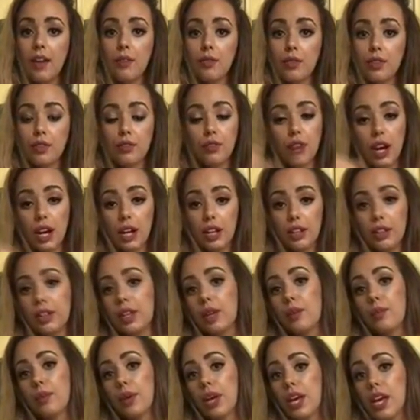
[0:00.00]
Every Friday you
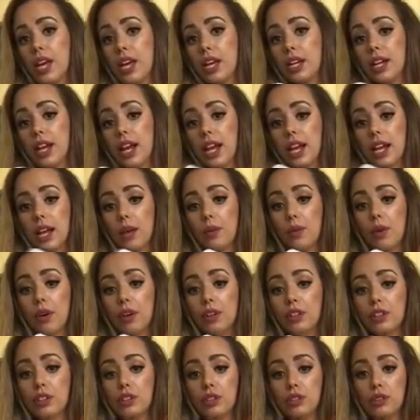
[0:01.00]
get paid, and I
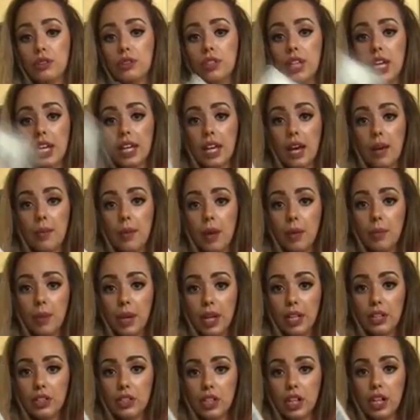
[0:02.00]
want to take out my
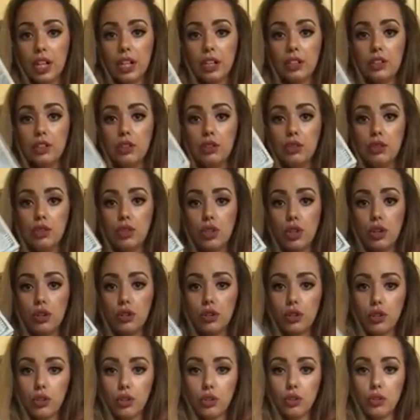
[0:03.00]
paycheck to show
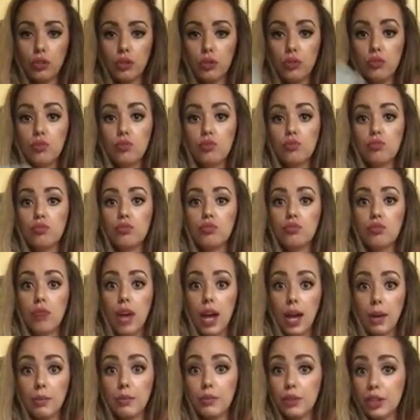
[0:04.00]
you
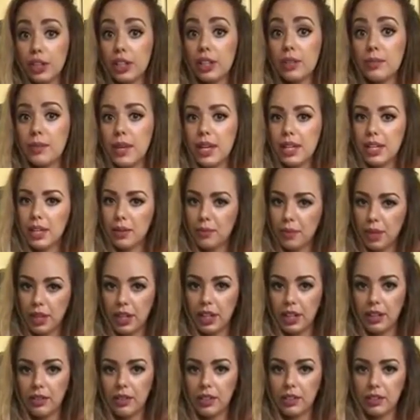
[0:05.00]
I'm really making money.
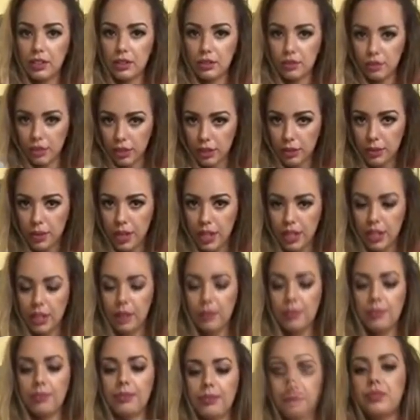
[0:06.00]
This is real money.
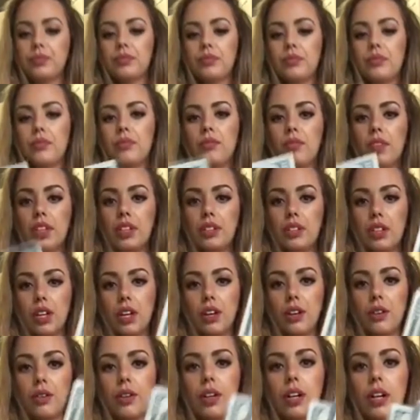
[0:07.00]

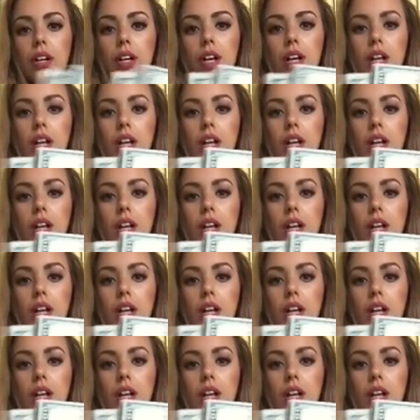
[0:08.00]
So,